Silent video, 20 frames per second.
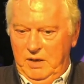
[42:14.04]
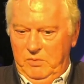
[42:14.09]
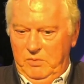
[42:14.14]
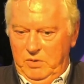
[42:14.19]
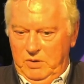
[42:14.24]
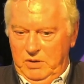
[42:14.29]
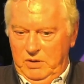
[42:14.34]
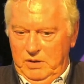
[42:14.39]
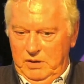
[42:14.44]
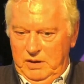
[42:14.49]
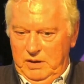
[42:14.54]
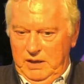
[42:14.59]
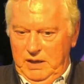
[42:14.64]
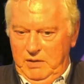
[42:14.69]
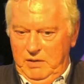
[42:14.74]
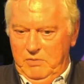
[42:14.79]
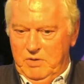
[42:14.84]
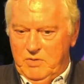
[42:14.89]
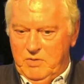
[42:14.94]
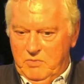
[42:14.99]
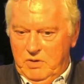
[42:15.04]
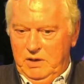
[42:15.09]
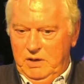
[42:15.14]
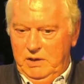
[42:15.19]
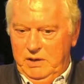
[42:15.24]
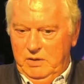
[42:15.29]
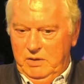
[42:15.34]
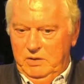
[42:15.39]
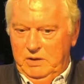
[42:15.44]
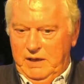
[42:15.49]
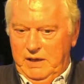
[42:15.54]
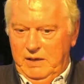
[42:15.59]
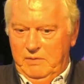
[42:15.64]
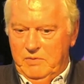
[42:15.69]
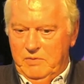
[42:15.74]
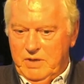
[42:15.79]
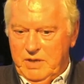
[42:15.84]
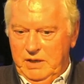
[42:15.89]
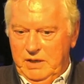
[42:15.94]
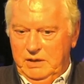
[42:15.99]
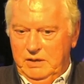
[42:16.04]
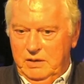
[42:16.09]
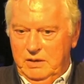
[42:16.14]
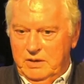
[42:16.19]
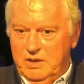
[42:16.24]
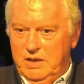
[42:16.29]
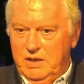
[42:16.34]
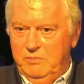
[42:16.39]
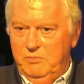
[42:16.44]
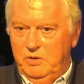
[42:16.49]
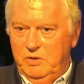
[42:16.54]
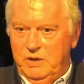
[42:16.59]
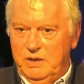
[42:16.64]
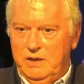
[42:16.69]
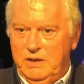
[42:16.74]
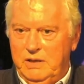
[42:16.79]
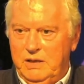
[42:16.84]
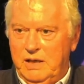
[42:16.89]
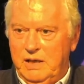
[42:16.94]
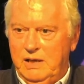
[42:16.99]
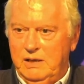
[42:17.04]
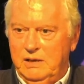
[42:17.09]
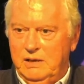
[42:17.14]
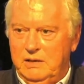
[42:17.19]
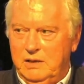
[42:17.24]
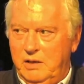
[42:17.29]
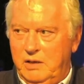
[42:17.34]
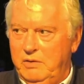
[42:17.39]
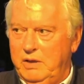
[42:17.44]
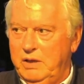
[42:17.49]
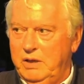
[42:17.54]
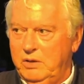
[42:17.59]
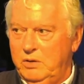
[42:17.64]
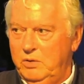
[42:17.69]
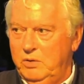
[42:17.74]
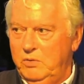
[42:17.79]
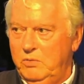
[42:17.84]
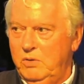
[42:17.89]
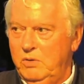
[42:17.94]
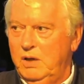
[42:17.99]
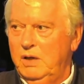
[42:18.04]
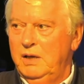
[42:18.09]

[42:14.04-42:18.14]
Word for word: what he was really good at was getting the team working together, knowing who